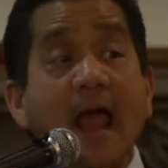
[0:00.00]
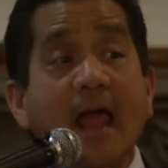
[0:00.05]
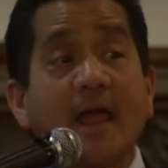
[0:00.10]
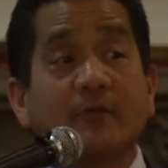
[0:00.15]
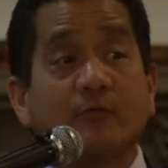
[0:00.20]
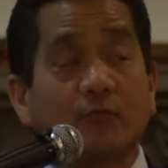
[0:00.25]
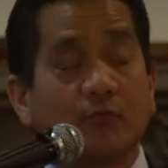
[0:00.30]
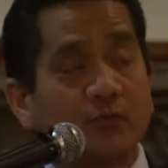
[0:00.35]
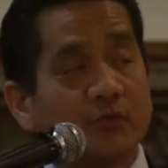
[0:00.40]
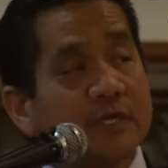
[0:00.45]

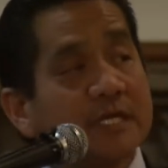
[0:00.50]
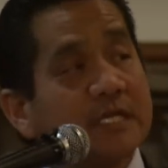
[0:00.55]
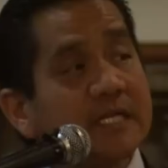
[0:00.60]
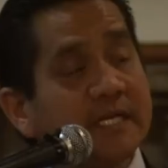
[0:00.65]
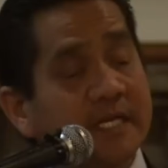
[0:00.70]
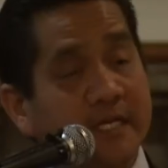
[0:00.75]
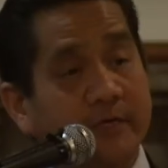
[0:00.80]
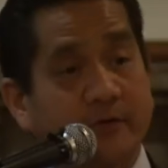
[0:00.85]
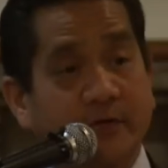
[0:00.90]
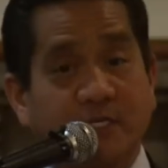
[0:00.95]
and really
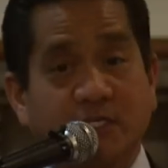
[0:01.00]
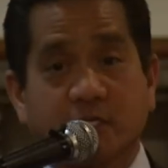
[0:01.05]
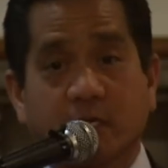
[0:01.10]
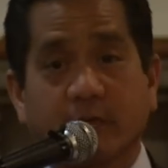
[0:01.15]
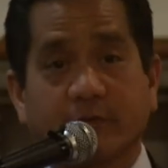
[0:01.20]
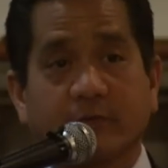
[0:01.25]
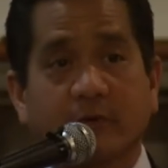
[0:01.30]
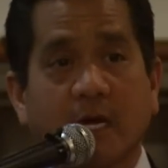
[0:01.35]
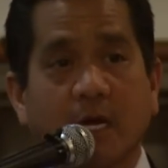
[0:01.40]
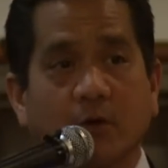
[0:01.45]
hear each
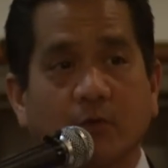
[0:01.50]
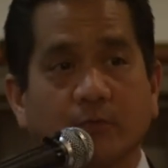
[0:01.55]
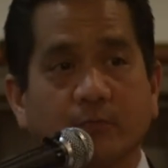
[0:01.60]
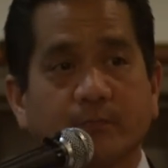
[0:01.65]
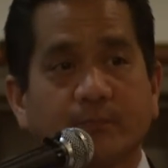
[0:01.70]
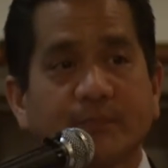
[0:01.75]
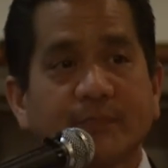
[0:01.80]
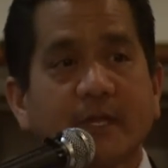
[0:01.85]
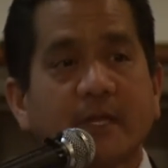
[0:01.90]
other out,